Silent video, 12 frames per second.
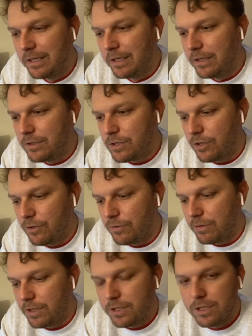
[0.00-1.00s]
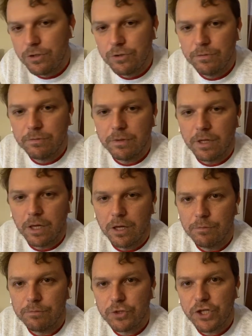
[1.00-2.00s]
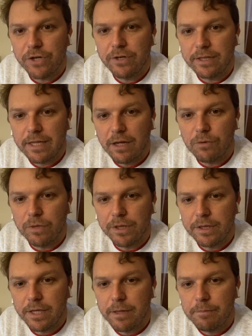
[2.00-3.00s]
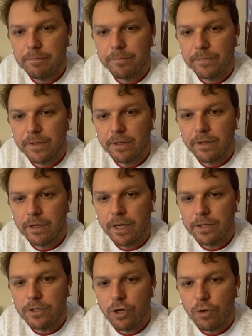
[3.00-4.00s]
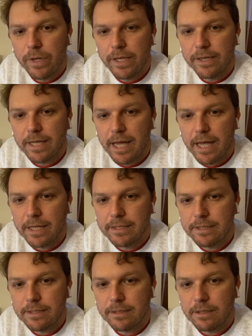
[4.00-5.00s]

So continue sharing that with them, and knowing that